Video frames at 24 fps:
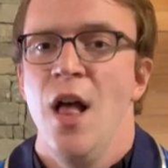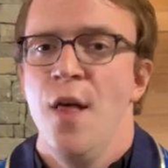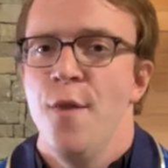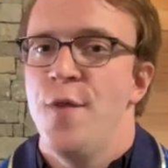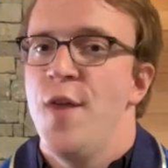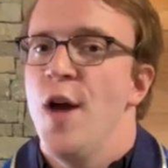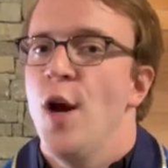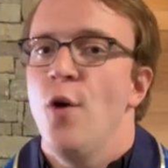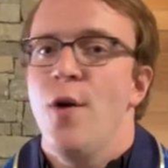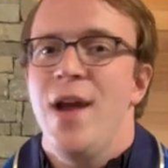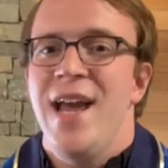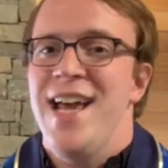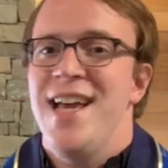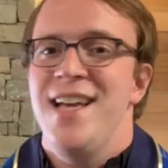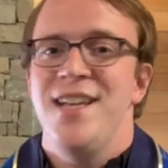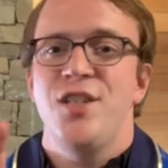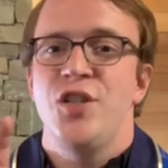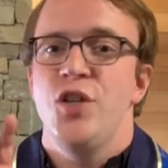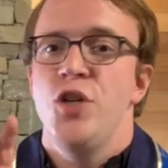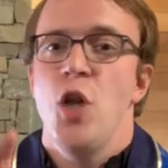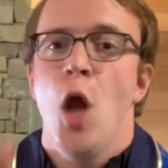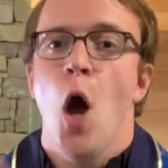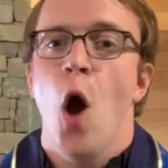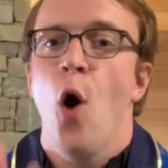There
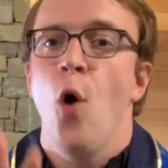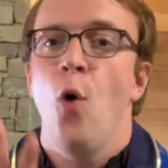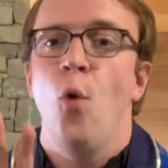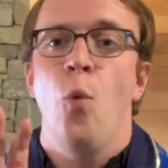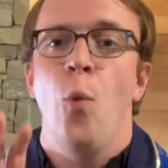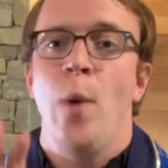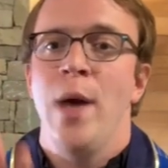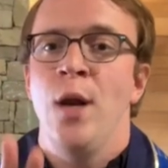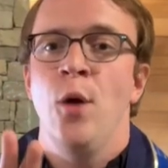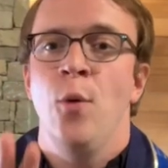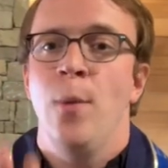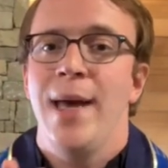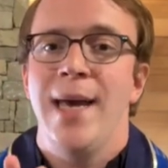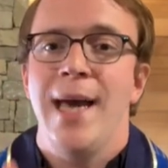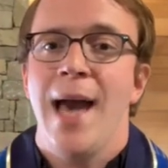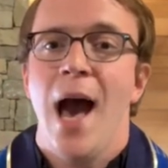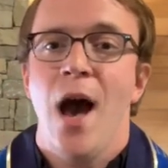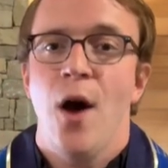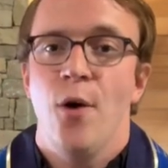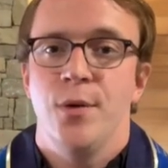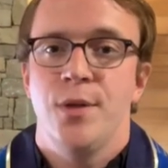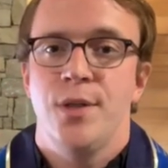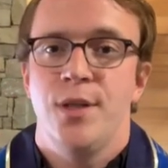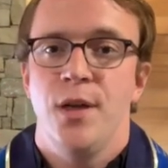is no winnowing
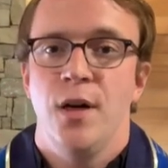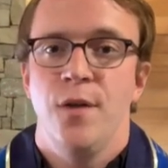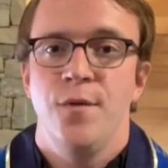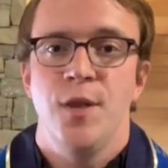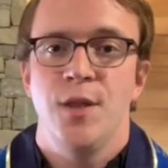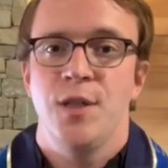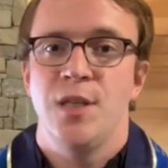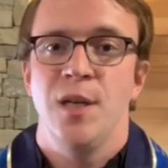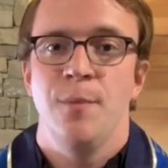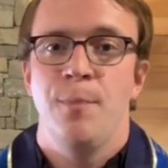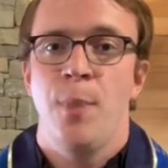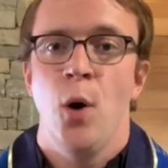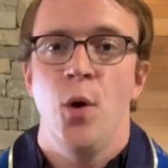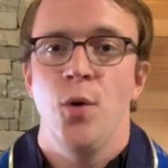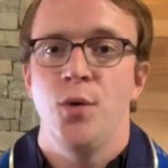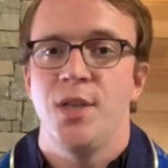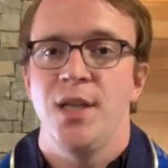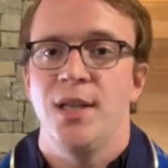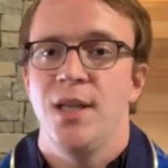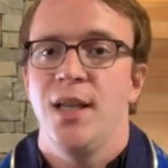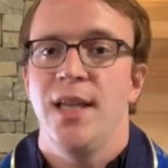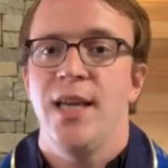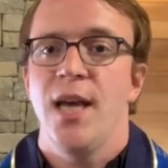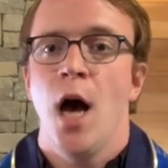out of the
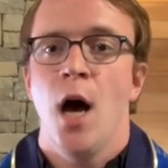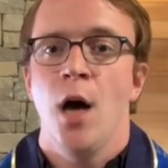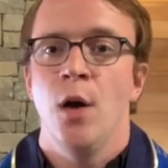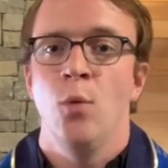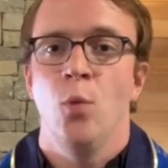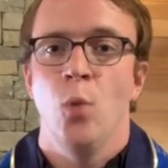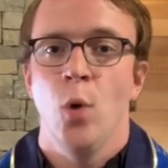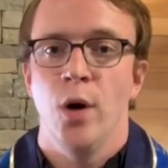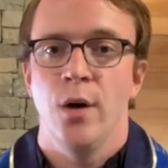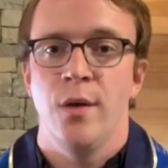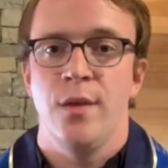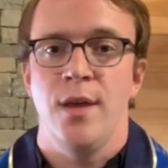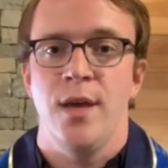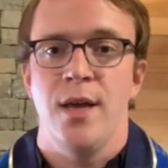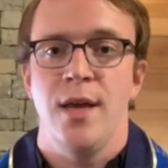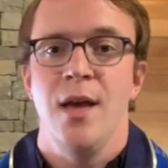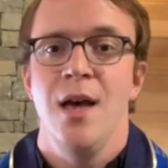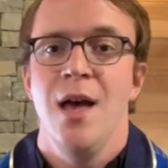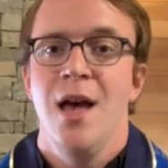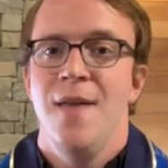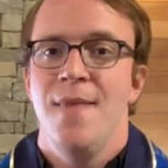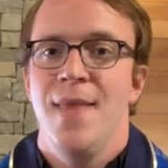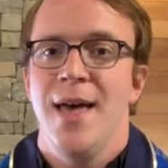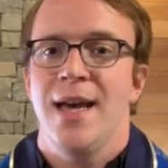supposedly unworthy
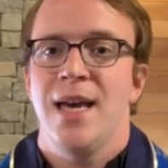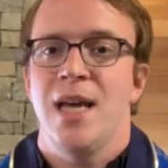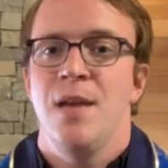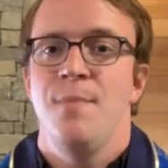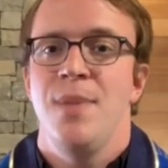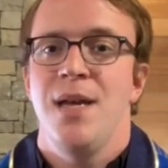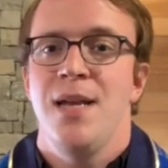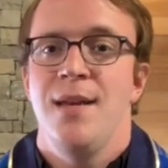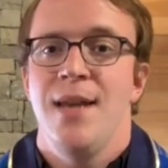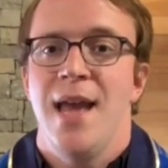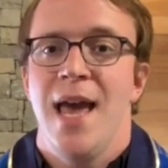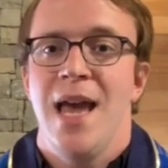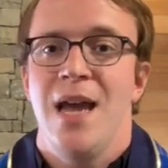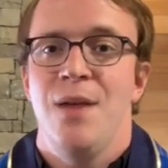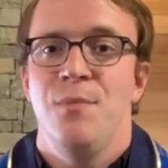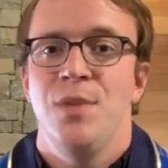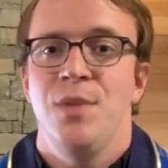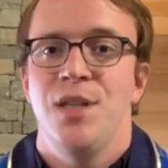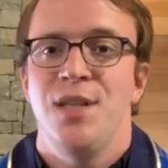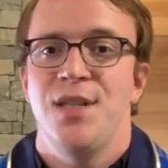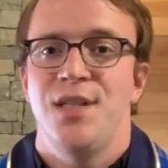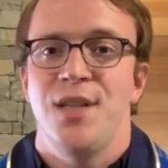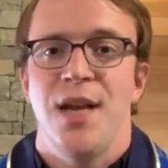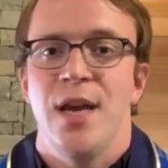that can be
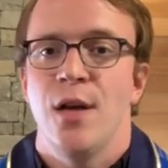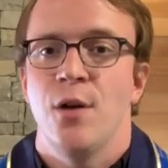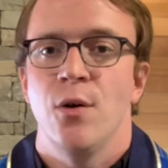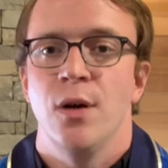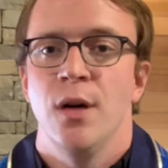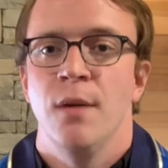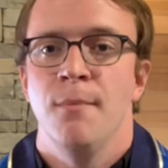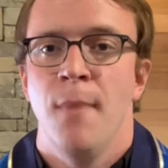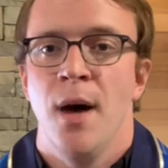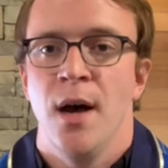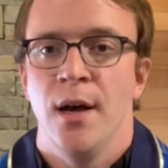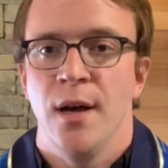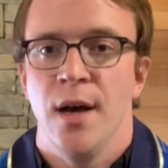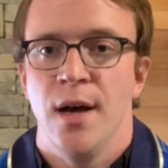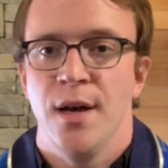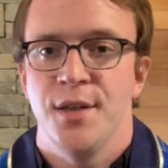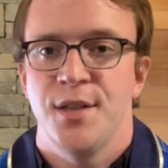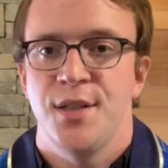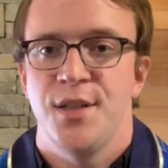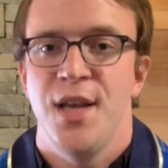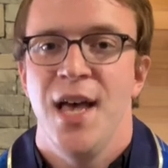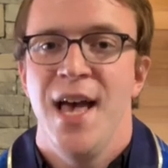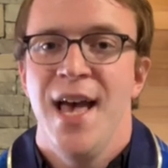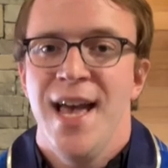named sacred among
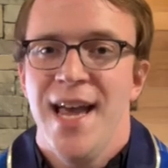us.